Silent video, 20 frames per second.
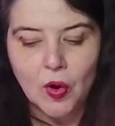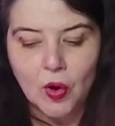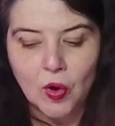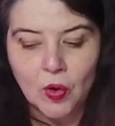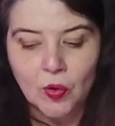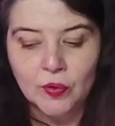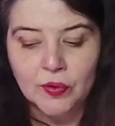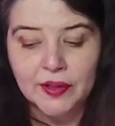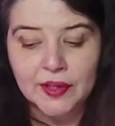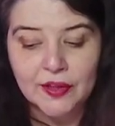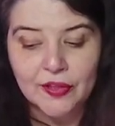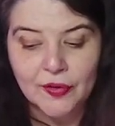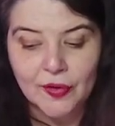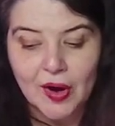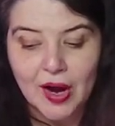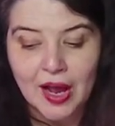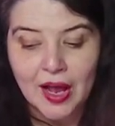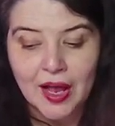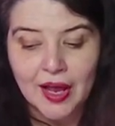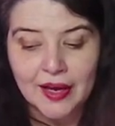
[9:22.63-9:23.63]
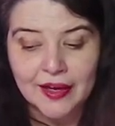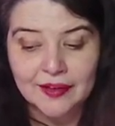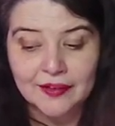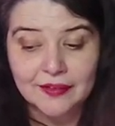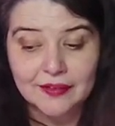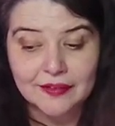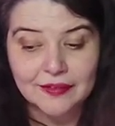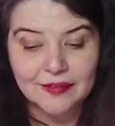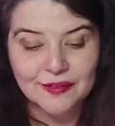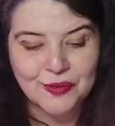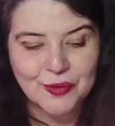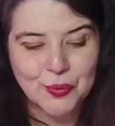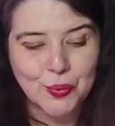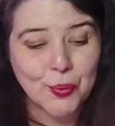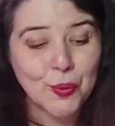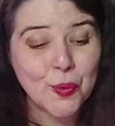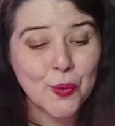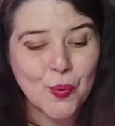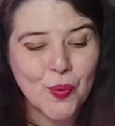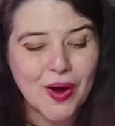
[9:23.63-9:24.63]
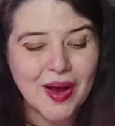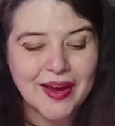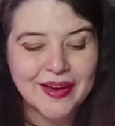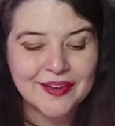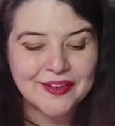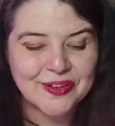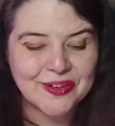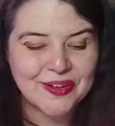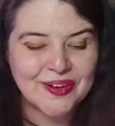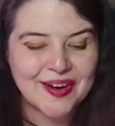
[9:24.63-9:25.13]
Only their eyes grew wider,